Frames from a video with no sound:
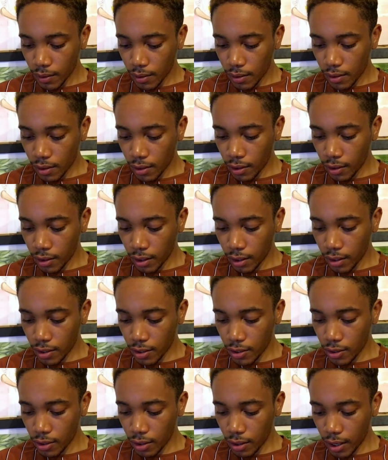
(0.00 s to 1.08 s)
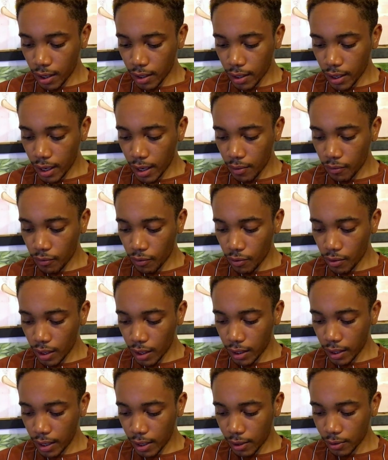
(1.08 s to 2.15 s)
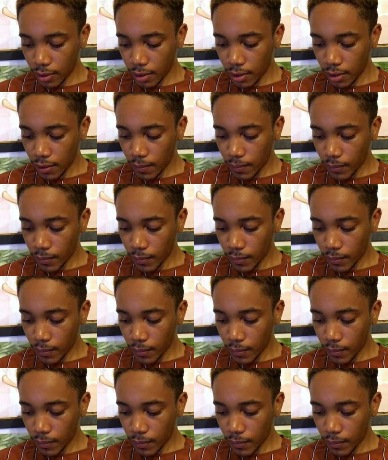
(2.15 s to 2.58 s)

Suddenly, the sunlight came through the clouds,